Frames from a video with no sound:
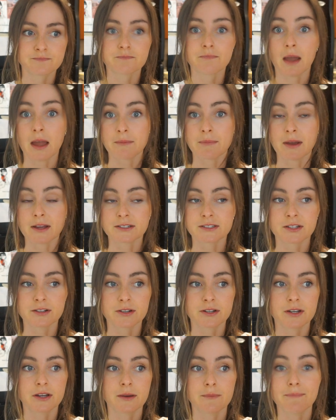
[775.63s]
bad
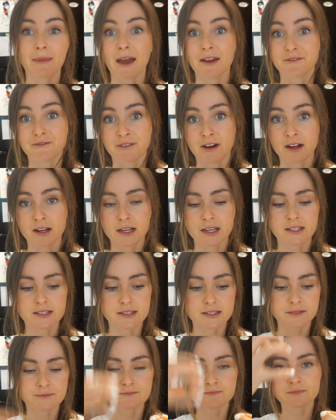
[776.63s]
bacteria, bad
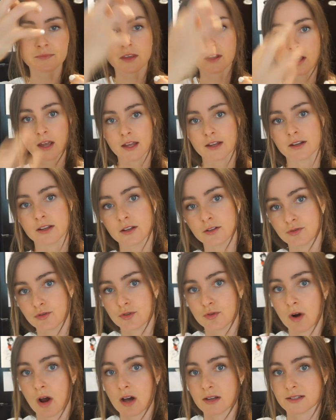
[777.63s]
fungus, and
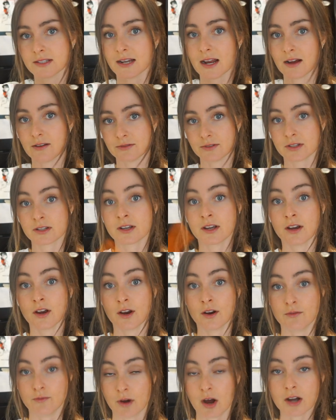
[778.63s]
draws it out.
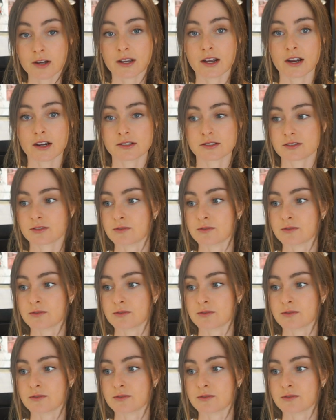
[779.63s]
Raw carrots